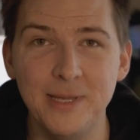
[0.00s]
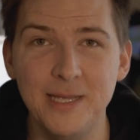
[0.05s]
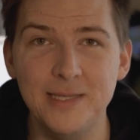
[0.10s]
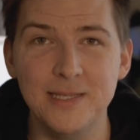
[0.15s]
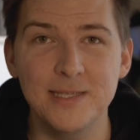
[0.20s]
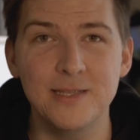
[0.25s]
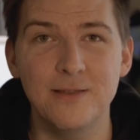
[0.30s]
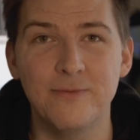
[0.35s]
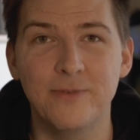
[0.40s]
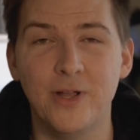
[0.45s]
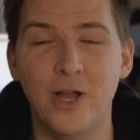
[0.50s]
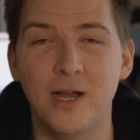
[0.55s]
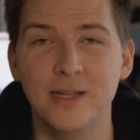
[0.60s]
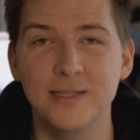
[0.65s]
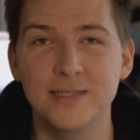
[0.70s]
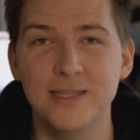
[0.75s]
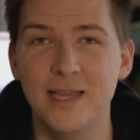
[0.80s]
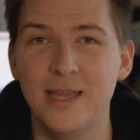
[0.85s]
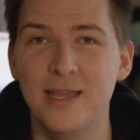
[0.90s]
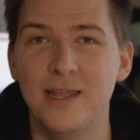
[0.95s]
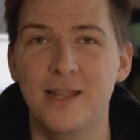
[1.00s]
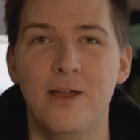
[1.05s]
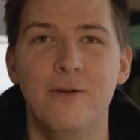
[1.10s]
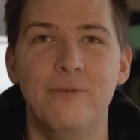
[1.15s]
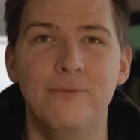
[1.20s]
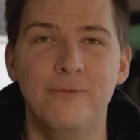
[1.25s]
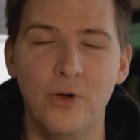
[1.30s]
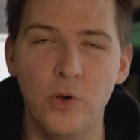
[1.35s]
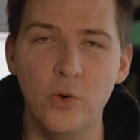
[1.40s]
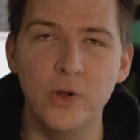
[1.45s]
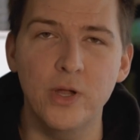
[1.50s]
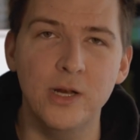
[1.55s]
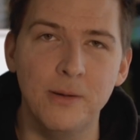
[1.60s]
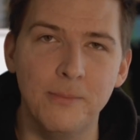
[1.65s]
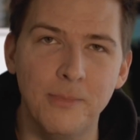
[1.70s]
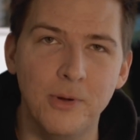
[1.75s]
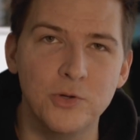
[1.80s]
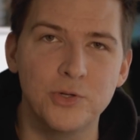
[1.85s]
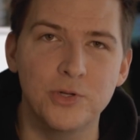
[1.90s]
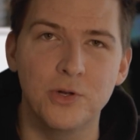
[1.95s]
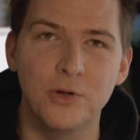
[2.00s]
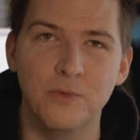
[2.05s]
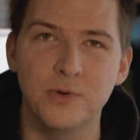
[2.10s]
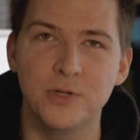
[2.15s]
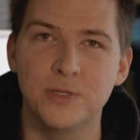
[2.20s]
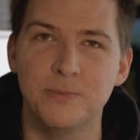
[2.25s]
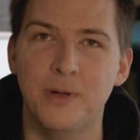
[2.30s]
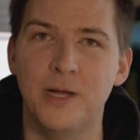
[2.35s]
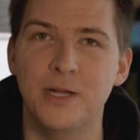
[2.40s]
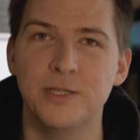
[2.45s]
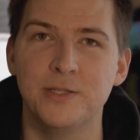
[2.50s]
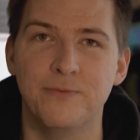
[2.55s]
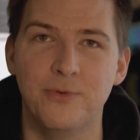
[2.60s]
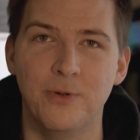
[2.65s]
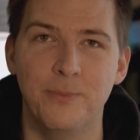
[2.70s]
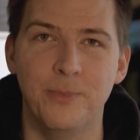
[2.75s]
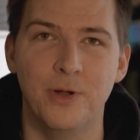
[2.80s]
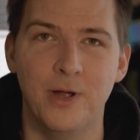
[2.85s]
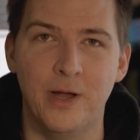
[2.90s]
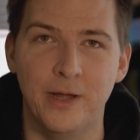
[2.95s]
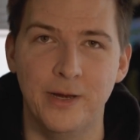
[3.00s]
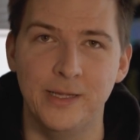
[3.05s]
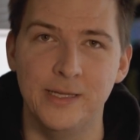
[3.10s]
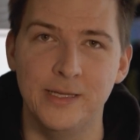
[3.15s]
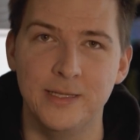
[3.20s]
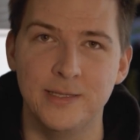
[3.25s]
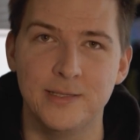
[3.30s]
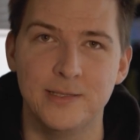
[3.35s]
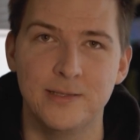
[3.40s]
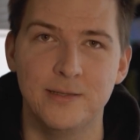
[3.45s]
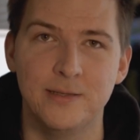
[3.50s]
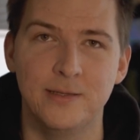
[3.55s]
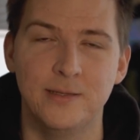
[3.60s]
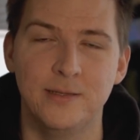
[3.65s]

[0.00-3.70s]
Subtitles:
pieces of content evoke an emotional response from their audience.